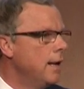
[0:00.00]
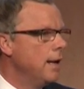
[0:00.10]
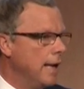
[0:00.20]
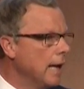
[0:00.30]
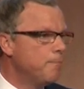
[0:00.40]

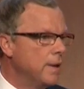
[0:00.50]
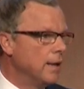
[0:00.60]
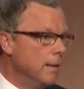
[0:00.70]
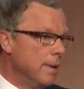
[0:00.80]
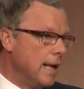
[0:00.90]
yet been
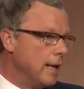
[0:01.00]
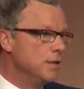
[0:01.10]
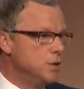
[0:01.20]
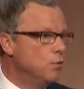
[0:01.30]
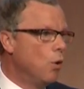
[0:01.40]
eliminated,
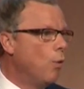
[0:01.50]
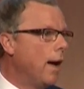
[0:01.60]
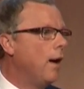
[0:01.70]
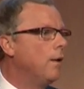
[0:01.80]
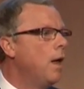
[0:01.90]
as you know
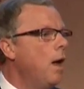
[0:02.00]
well.